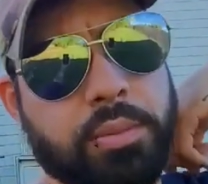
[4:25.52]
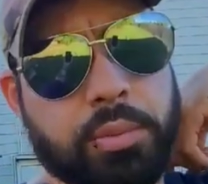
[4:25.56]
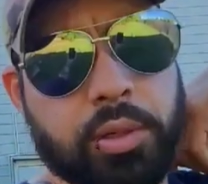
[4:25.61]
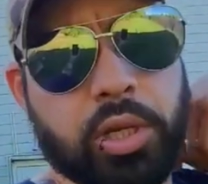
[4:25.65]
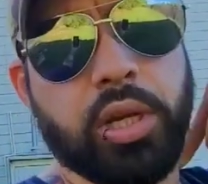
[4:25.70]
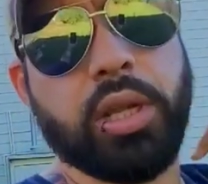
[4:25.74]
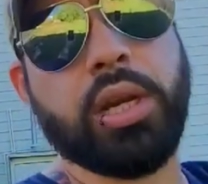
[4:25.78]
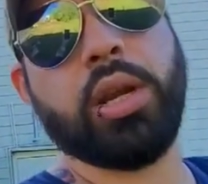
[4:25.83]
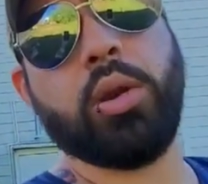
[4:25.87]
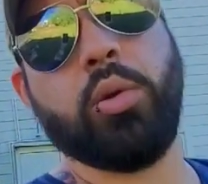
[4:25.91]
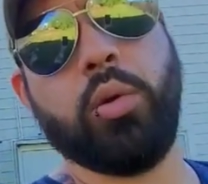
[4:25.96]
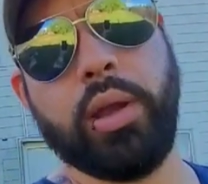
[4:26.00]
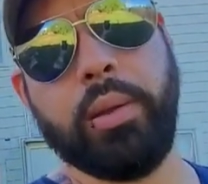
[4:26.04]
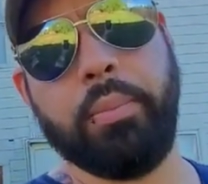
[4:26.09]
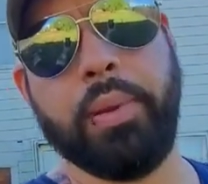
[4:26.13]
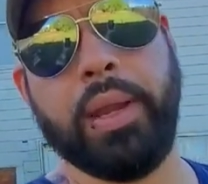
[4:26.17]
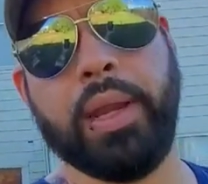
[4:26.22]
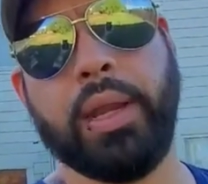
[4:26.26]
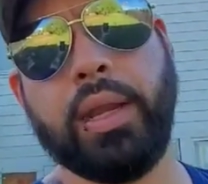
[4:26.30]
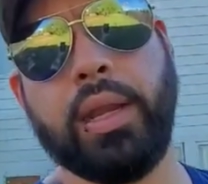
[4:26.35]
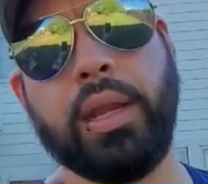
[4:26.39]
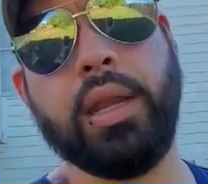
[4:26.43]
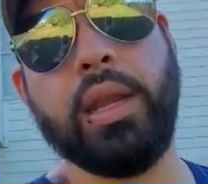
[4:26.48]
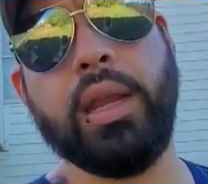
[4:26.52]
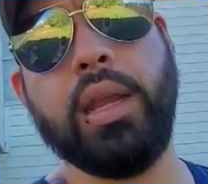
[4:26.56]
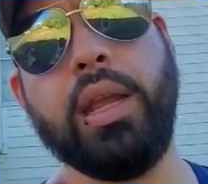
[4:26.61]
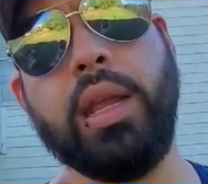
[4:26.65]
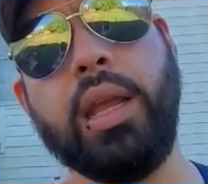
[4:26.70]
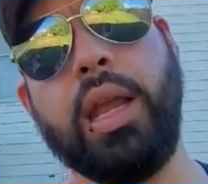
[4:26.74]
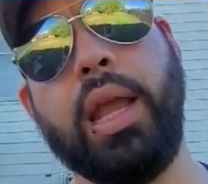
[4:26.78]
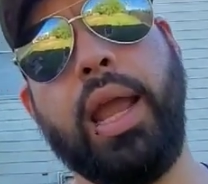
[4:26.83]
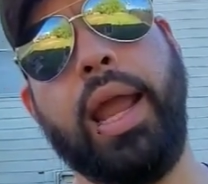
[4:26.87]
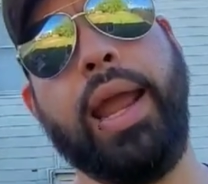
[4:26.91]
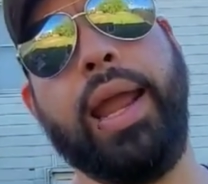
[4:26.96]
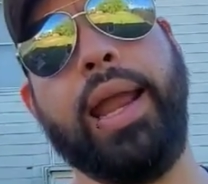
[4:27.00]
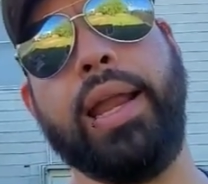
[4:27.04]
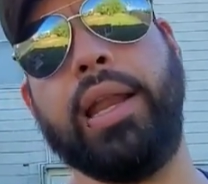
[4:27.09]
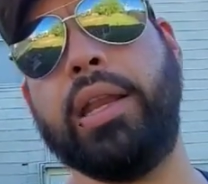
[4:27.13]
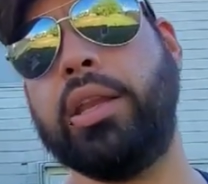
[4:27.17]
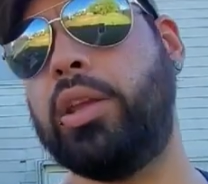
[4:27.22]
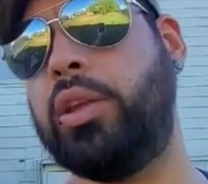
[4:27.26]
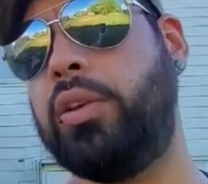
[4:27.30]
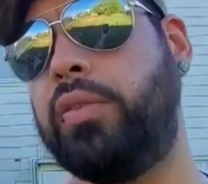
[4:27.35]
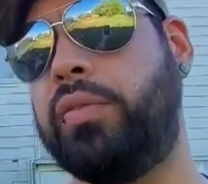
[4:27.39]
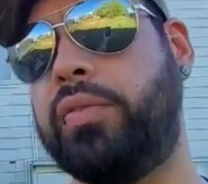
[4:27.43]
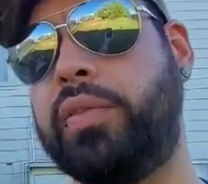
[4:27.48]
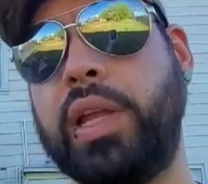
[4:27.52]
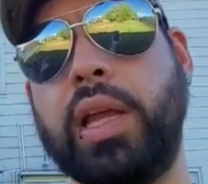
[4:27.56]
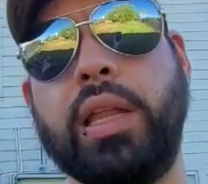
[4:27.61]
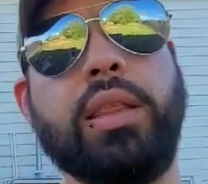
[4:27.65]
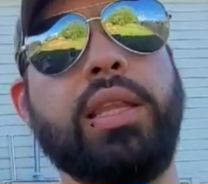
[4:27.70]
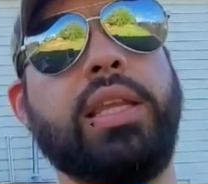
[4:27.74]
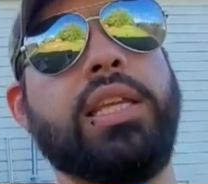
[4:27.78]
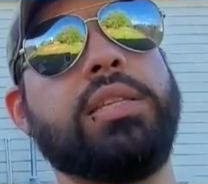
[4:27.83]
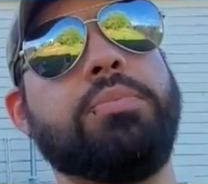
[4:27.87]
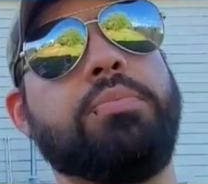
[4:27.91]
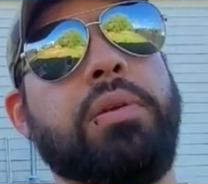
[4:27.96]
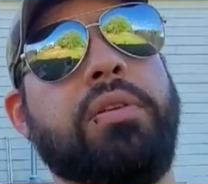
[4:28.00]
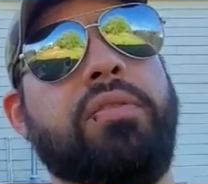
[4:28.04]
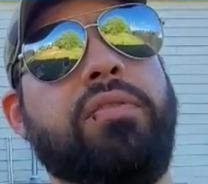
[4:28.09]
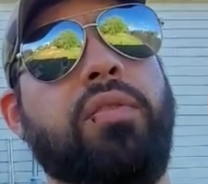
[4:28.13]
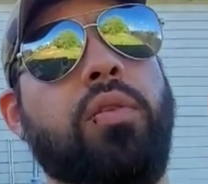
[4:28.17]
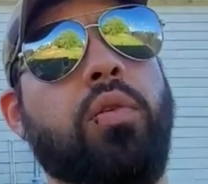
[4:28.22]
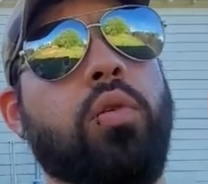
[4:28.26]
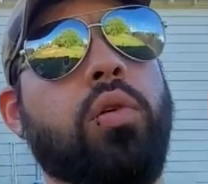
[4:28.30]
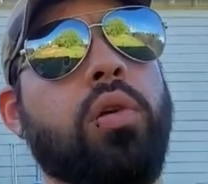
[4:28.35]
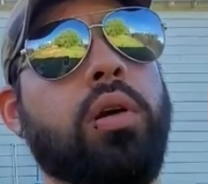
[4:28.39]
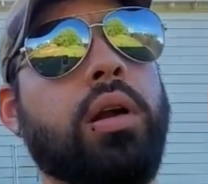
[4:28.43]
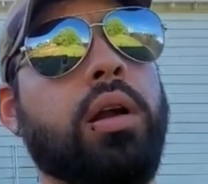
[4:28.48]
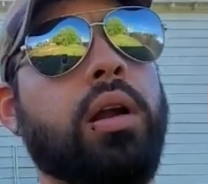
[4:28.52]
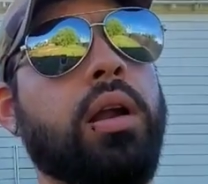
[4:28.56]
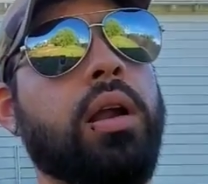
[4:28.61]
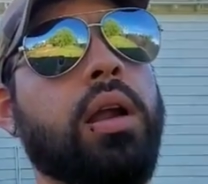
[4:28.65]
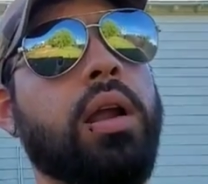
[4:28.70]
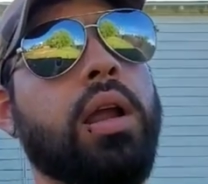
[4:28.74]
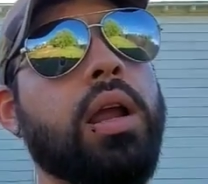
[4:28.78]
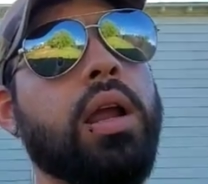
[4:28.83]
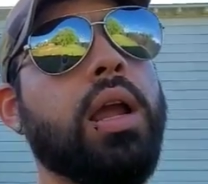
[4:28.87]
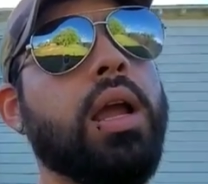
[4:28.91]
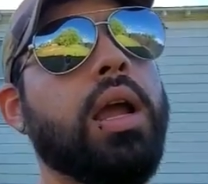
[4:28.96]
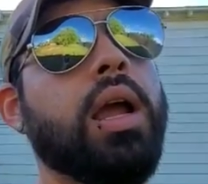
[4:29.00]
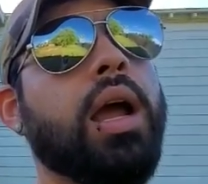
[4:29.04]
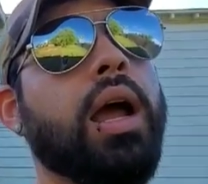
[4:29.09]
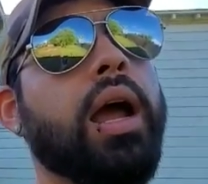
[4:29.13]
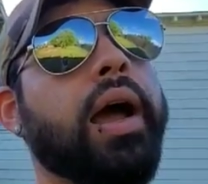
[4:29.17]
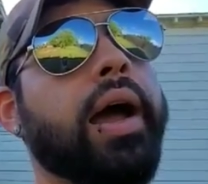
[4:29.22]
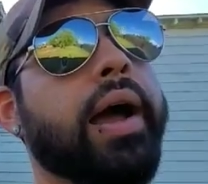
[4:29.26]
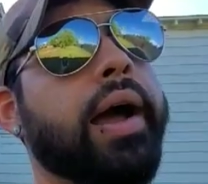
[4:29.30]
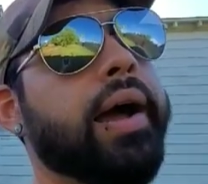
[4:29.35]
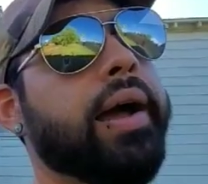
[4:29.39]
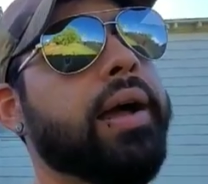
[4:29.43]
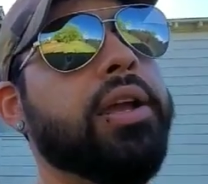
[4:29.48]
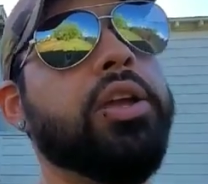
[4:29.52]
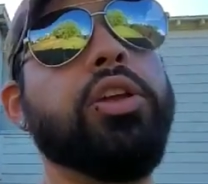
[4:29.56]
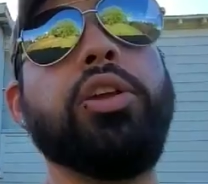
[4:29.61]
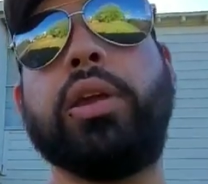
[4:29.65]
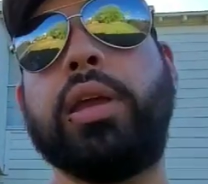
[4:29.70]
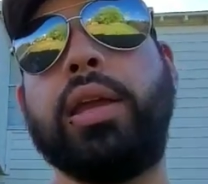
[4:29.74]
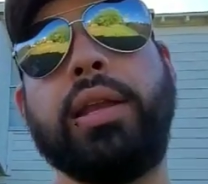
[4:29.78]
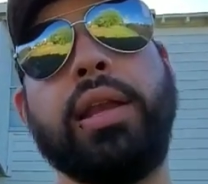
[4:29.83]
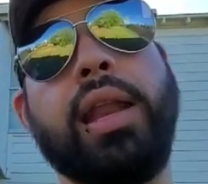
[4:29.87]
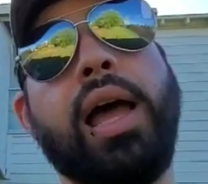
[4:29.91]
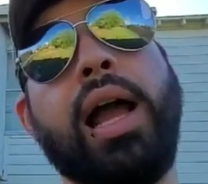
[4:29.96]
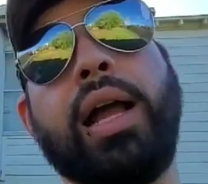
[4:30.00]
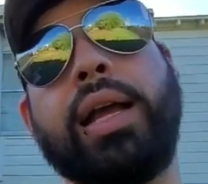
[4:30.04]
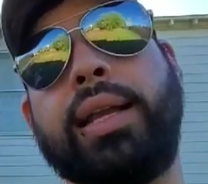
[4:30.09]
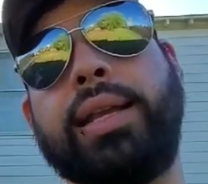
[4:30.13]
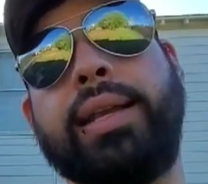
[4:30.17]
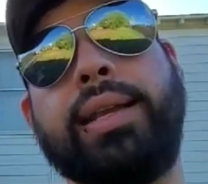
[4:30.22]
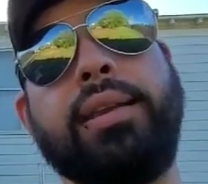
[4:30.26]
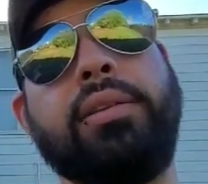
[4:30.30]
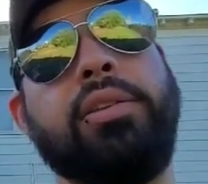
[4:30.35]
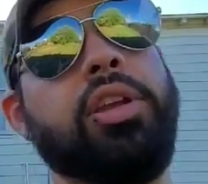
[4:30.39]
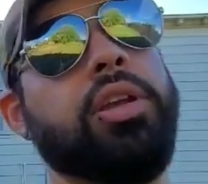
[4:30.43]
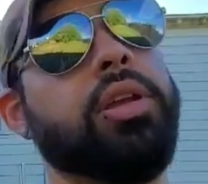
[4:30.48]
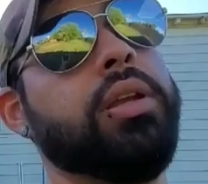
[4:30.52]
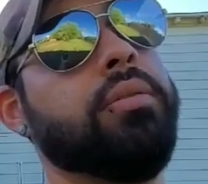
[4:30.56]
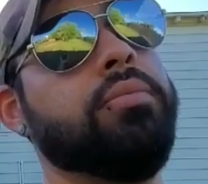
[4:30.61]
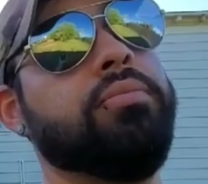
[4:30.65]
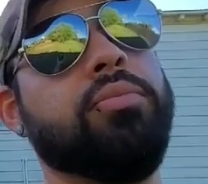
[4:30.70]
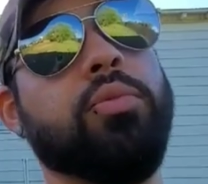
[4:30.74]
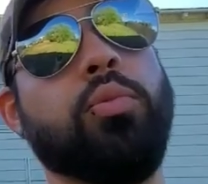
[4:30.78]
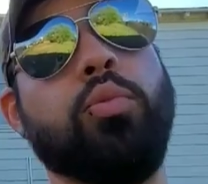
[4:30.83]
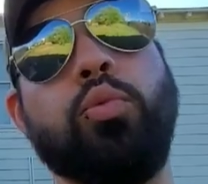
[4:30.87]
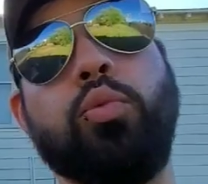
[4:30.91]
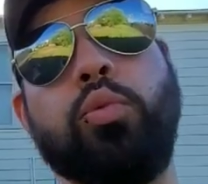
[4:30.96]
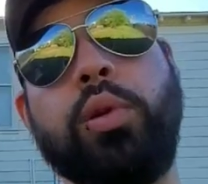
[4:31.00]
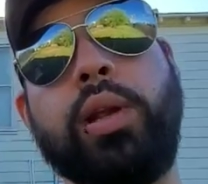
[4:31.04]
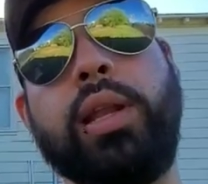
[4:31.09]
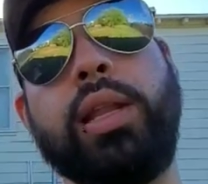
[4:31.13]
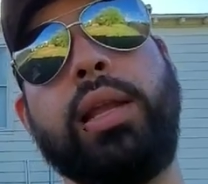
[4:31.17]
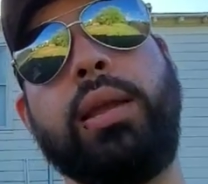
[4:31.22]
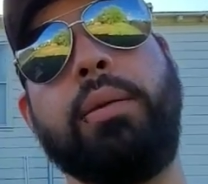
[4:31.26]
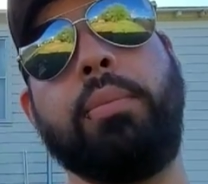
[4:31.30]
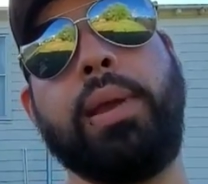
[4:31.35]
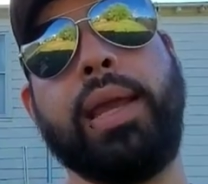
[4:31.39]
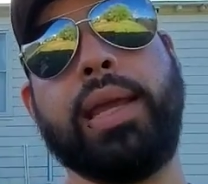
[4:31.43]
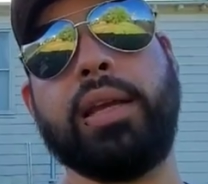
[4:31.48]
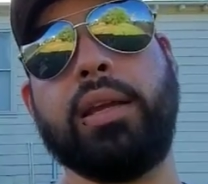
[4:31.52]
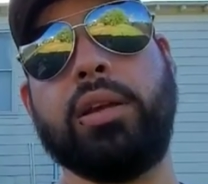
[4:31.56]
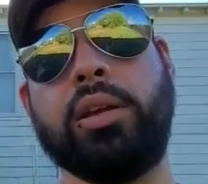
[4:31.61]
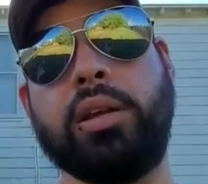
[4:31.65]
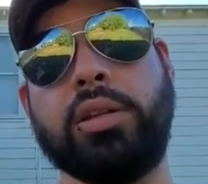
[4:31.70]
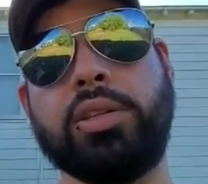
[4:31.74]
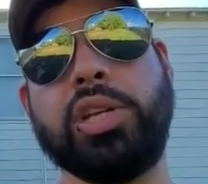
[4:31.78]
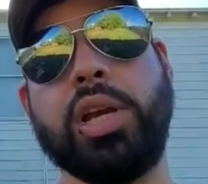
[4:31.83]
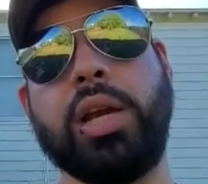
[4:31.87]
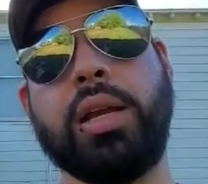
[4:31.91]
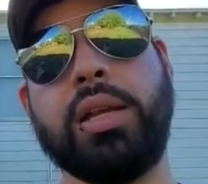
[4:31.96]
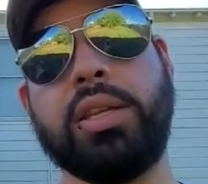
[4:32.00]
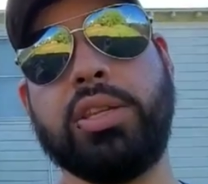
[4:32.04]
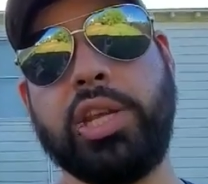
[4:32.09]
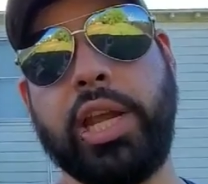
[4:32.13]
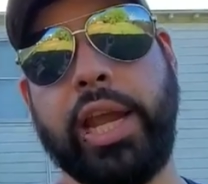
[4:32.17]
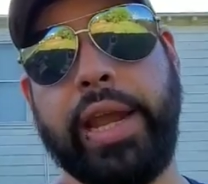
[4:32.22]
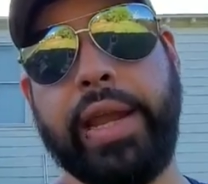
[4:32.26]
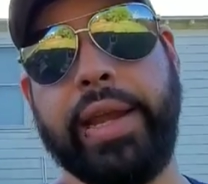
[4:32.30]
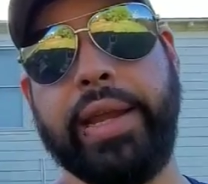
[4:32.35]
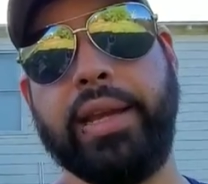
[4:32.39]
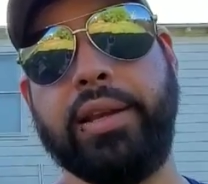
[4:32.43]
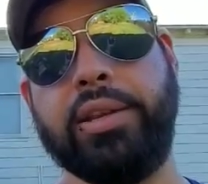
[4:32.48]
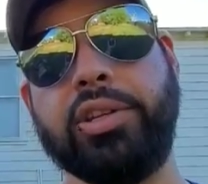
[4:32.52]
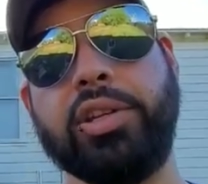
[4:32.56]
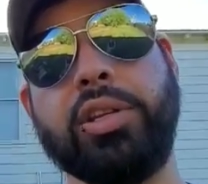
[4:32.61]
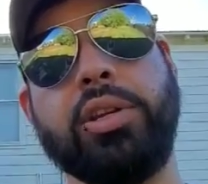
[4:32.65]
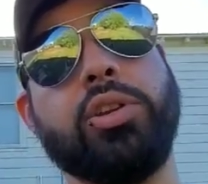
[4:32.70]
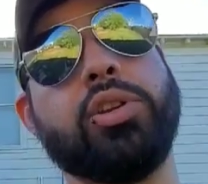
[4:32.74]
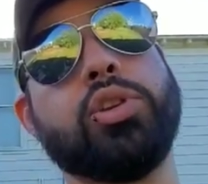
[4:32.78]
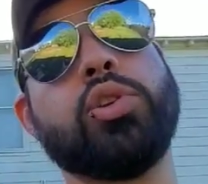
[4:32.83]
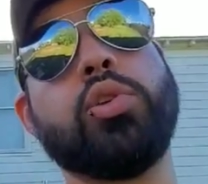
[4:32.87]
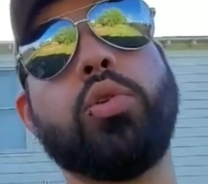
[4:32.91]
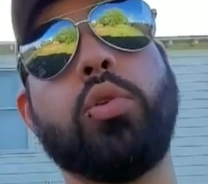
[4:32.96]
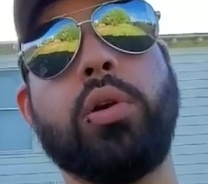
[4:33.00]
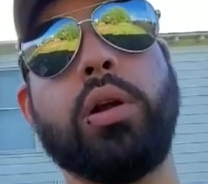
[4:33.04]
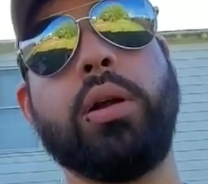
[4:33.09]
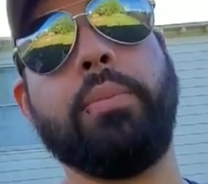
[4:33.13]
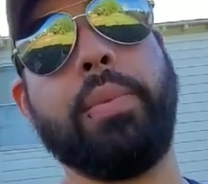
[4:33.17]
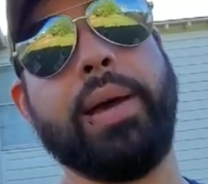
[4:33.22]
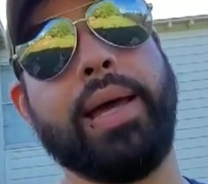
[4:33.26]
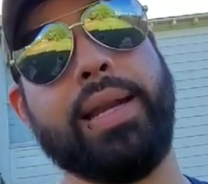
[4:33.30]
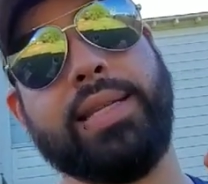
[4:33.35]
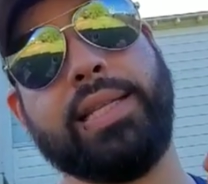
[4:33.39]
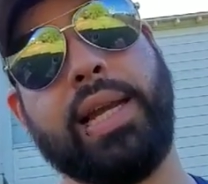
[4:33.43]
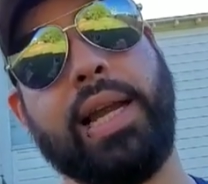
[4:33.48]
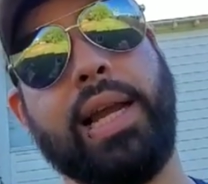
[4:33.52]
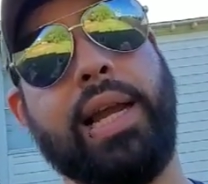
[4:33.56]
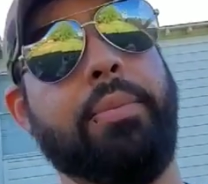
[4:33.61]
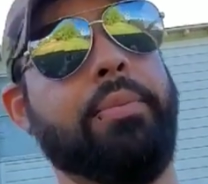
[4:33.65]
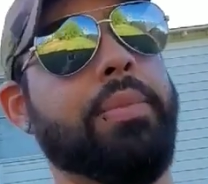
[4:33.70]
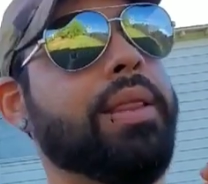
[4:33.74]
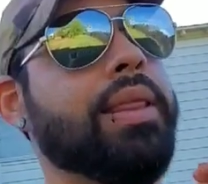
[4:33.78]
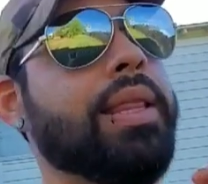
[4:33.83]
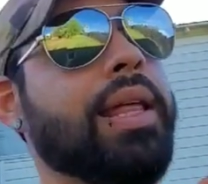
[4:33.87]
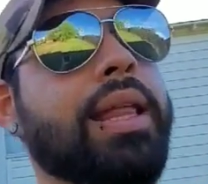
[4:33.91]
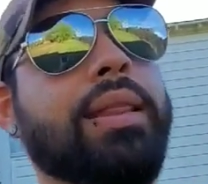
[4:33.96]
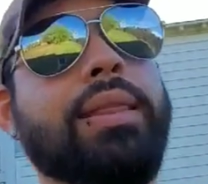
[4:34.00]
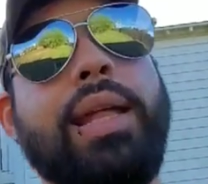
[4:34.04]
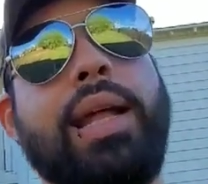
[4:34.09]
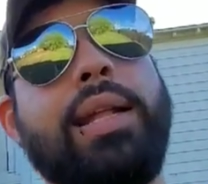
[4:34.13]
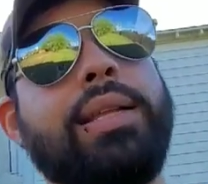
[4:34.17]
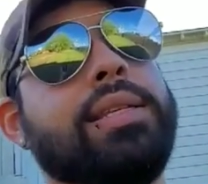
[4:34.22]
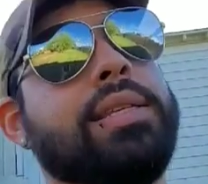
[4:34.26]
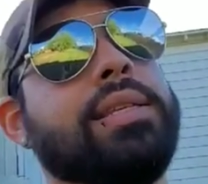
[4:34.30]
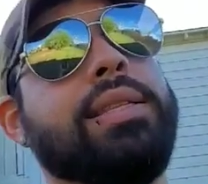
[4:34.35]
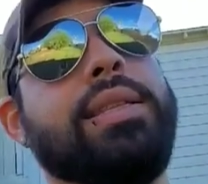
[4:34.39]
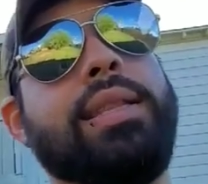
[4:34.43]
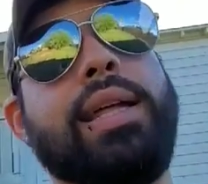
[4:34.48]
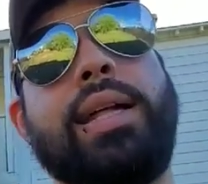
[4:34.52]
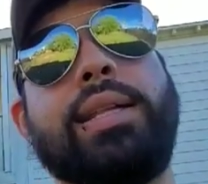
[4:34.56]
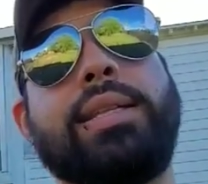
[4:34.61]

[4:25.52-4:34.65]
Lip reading: some good equipment and you've done these before, you can really make a good chunk of change in a short amount of time. And that's